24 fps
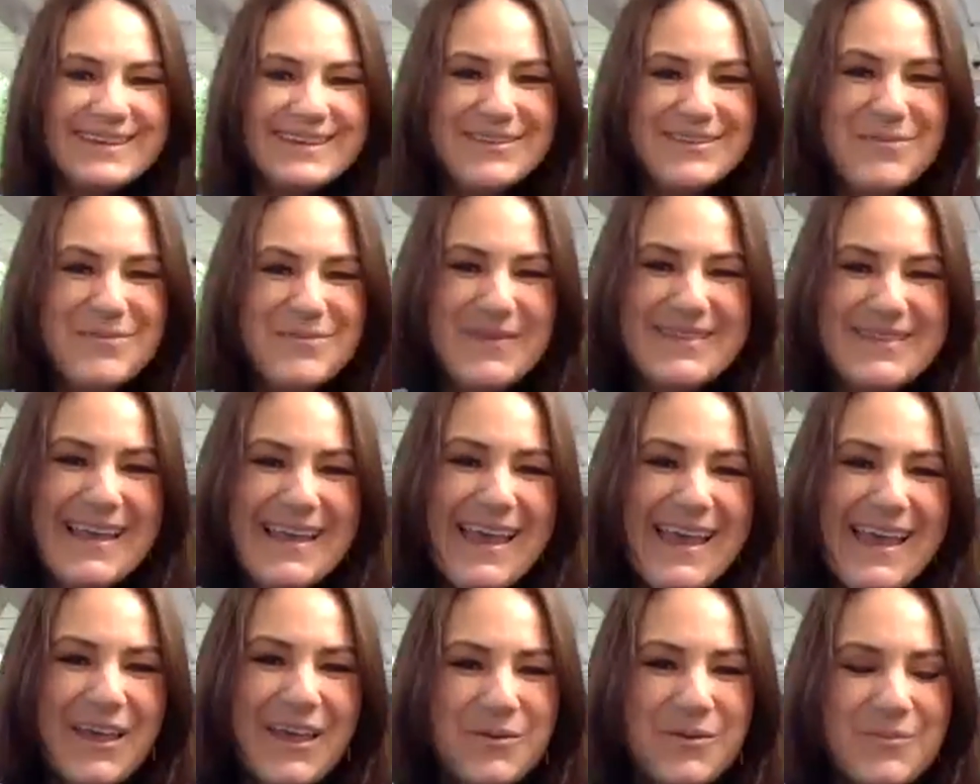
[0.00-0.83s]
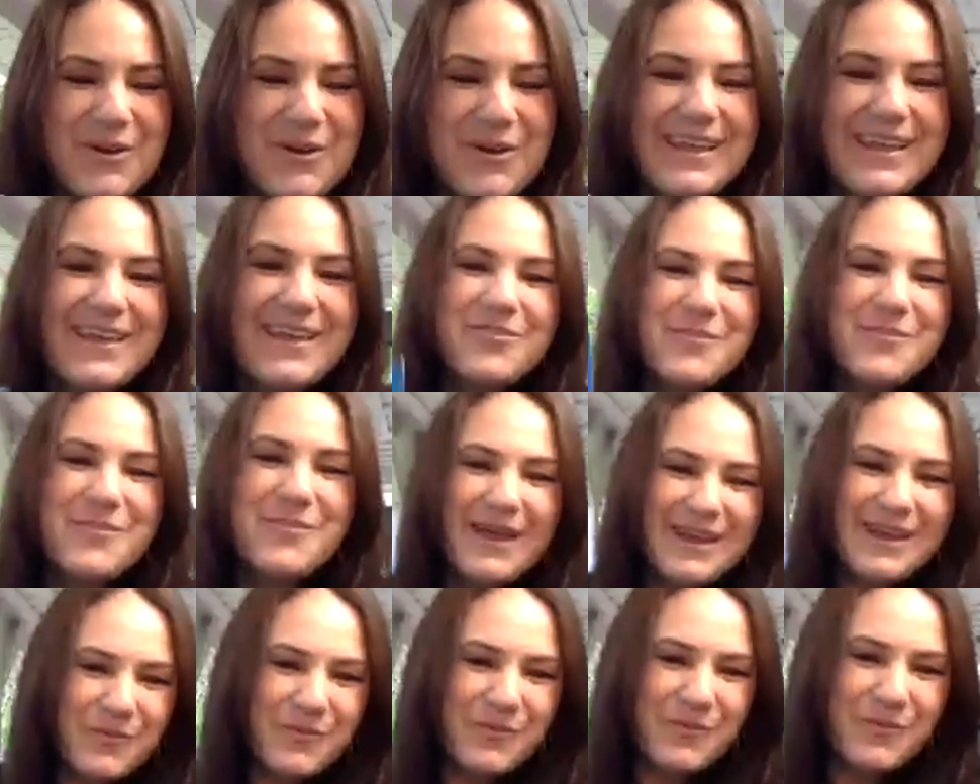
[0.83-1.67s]
Oops. Good morning,
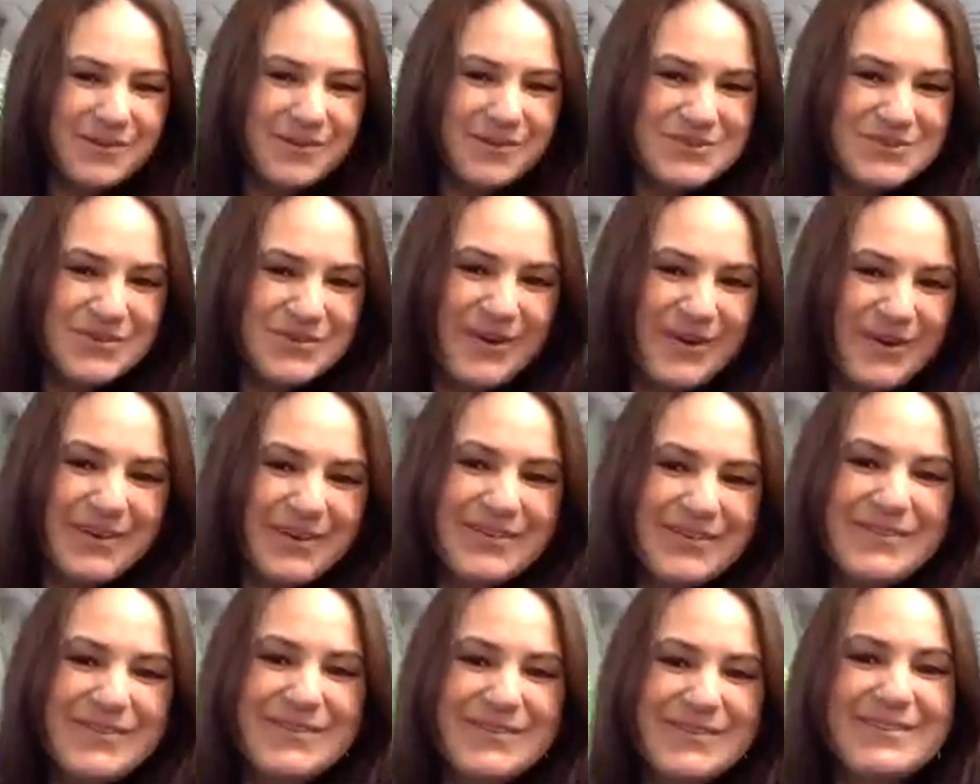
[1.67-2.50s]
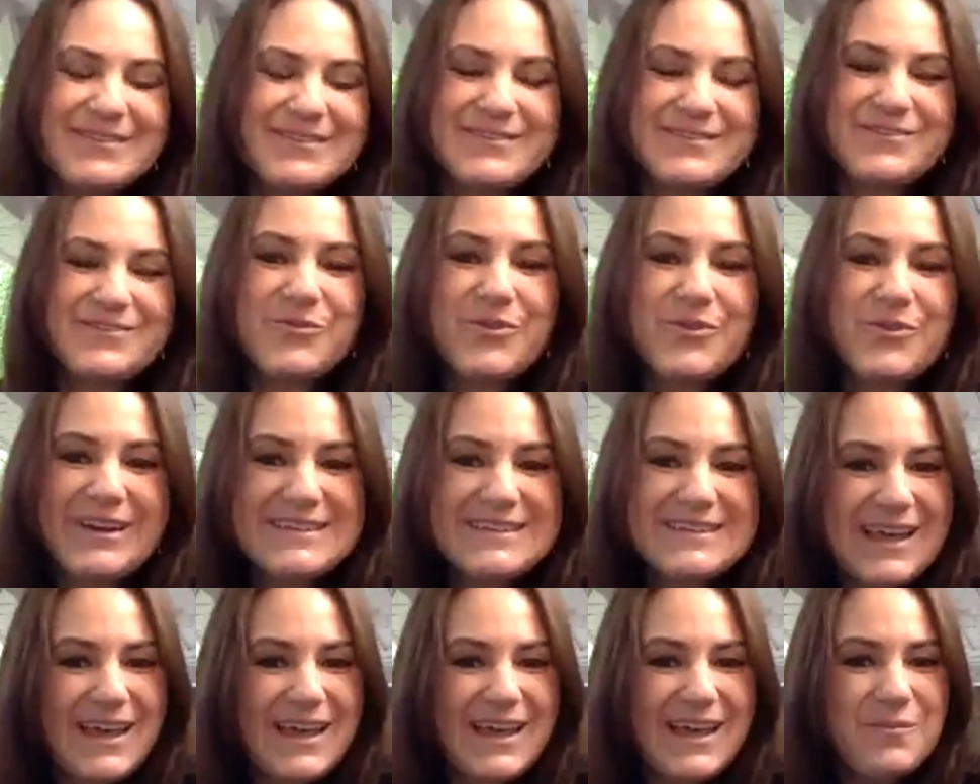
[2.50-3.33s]
everybody. Welcome to our story
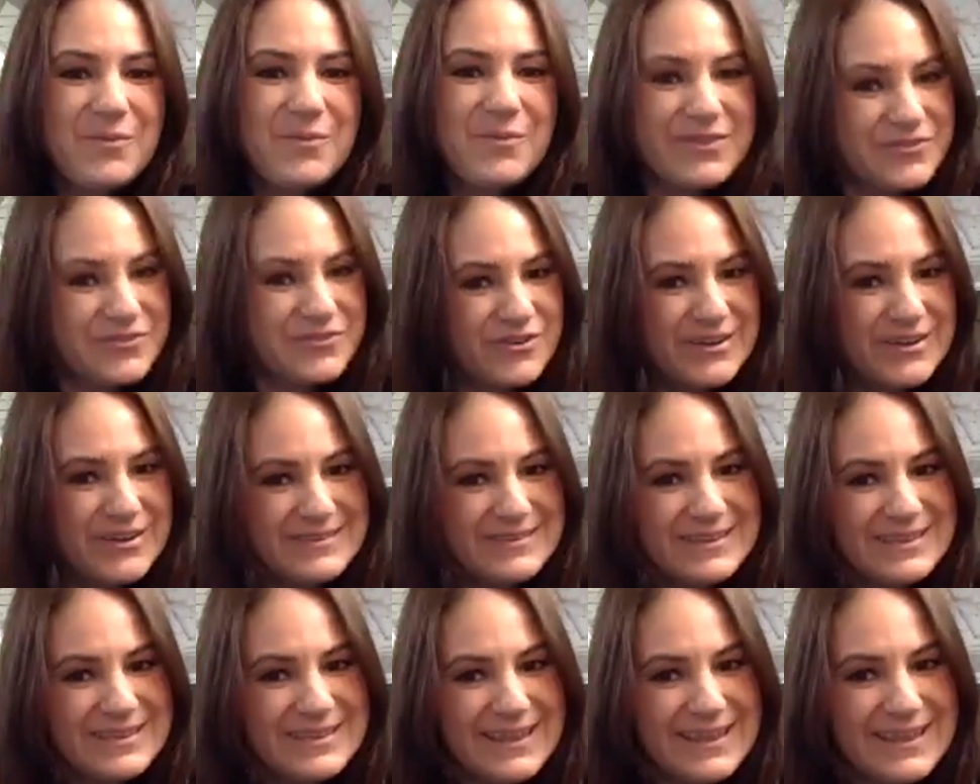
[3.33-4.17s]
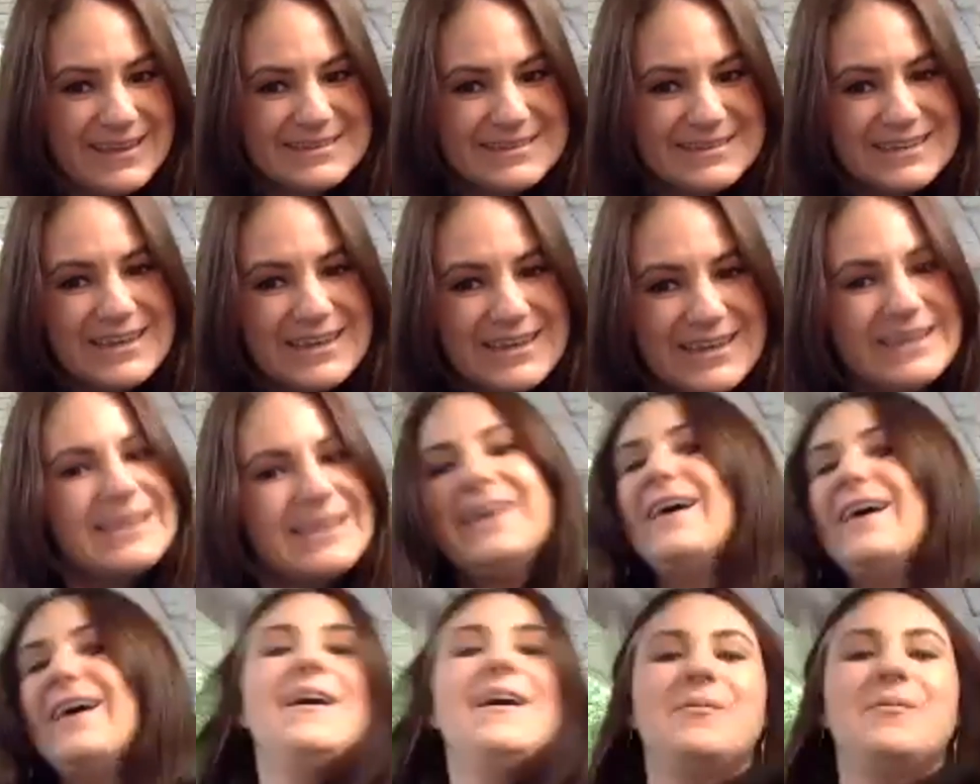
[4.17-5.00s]
time with Trees Atlanta.
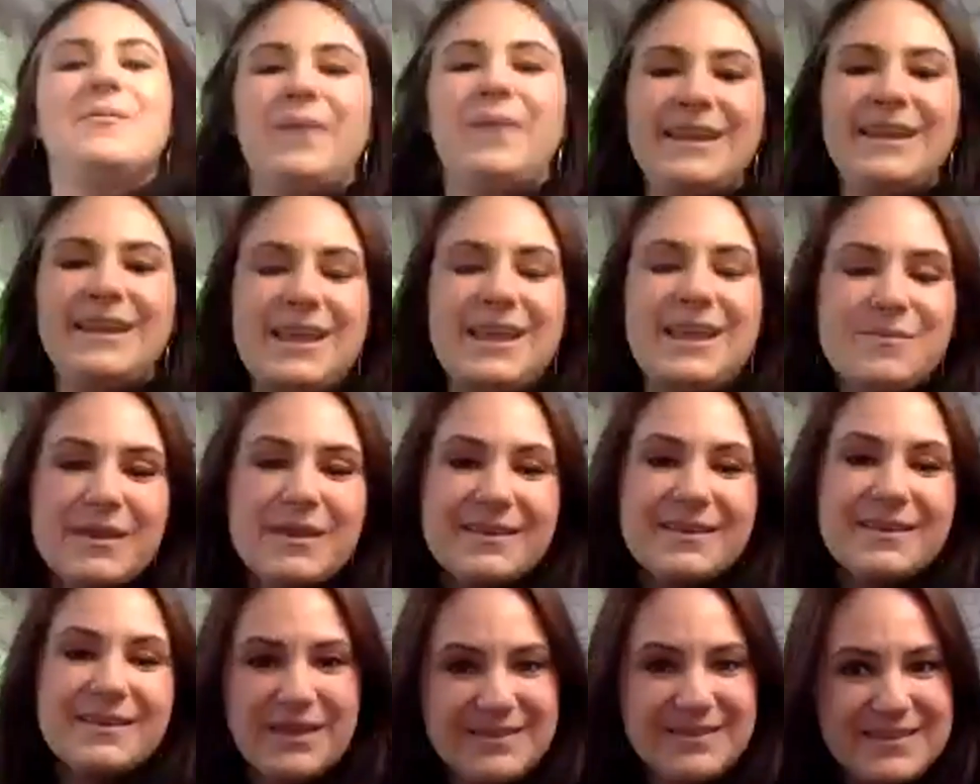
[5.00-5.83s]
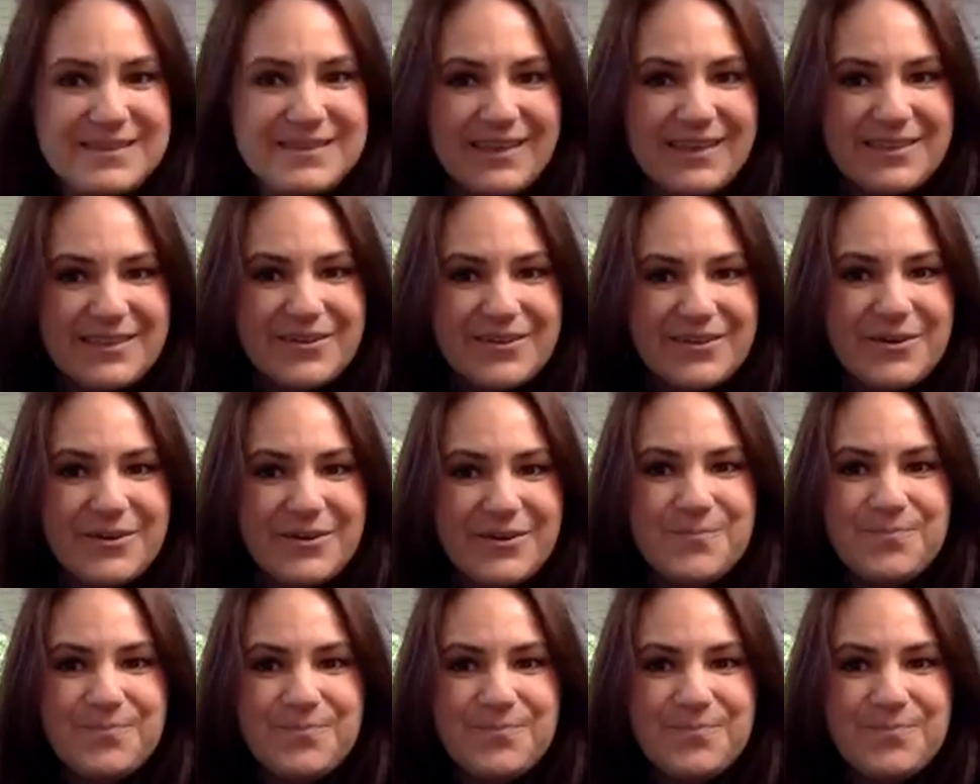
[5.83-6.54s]
My name is Miss Heather,